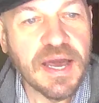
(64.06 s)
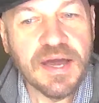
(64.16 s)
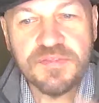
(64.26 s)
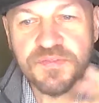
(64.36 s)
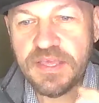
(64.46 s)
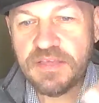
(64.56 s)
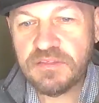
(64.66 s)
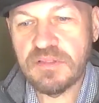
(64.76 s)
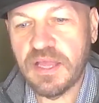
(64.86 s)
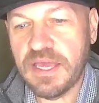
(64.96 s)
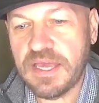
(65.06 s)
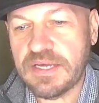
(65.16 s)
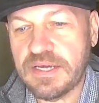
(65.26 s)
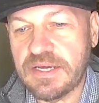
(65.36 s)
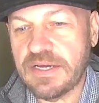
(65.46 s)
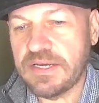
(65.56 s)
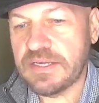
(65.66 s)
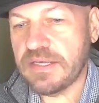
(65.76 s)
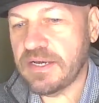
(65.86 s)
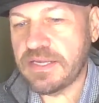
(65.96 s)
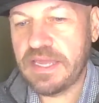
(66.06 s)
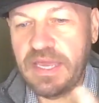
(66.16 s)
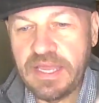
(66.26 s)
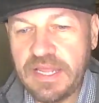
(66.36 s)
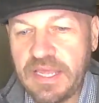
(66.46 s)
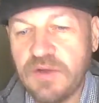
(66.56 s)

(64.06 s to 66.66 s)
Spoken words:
things like canning,